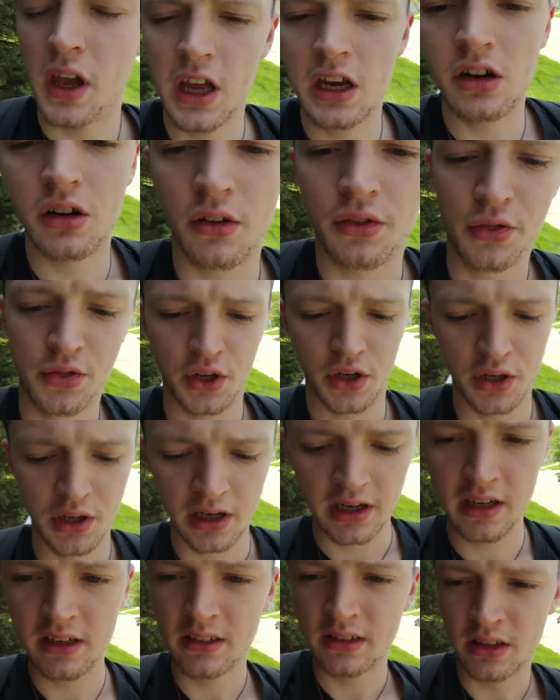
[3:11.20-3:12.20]
in your
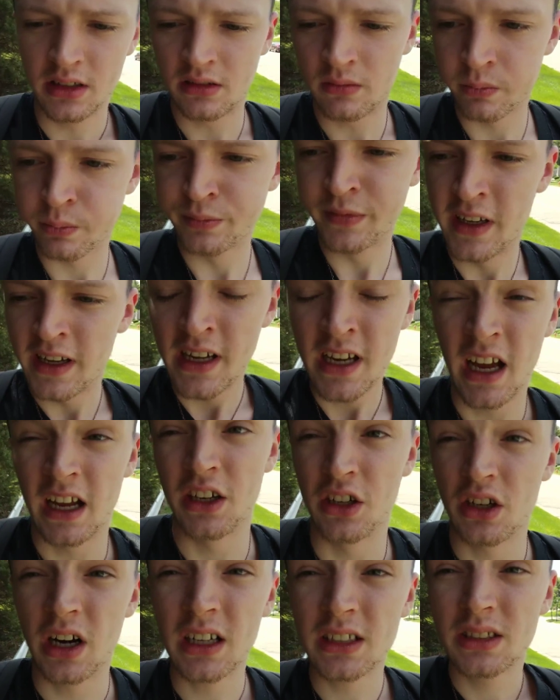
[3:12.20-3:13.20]
30s,
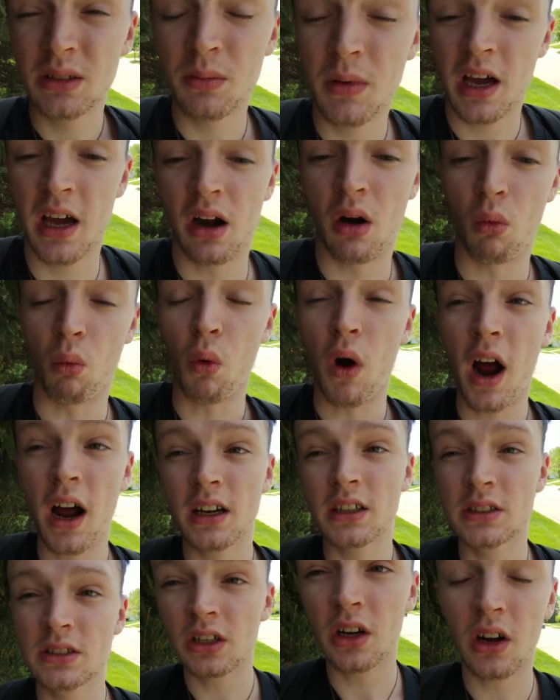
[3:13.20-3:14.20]
you're not some kind of
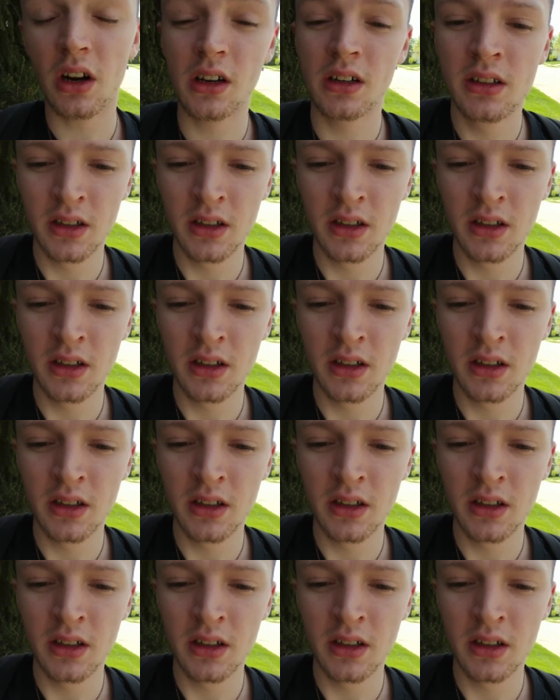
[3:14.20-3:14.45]
rock star,